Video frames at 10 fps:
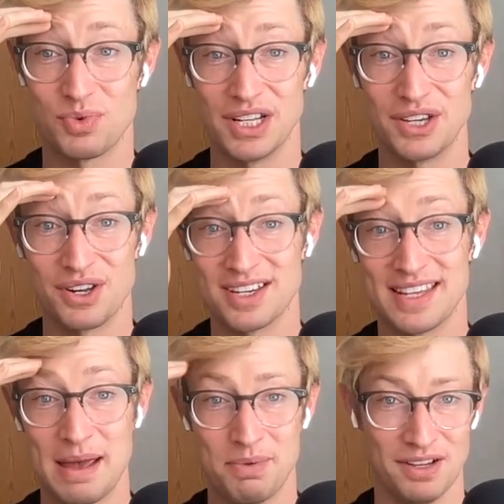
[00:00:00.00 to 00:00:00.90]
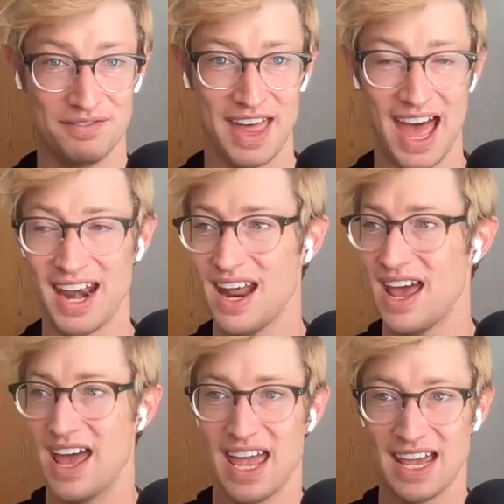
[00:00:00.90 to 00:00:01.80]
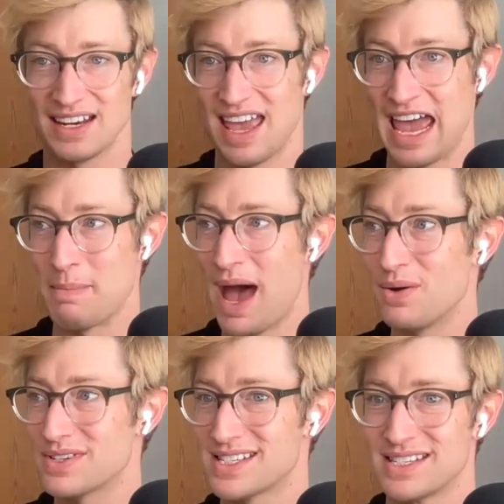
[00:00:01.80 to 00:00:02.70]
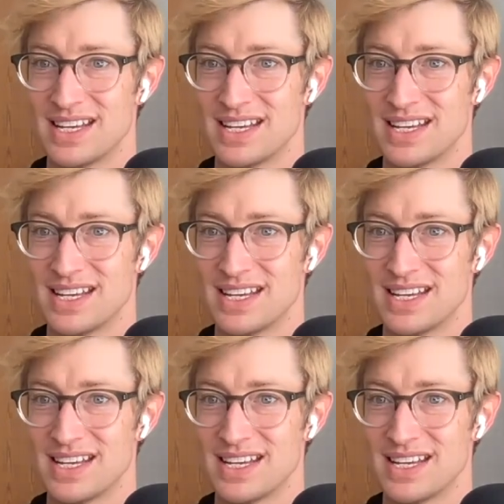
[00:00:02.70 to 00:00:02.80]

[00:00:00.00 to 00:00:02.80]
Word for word: a really good oh, example oh, yes. of that. It came out,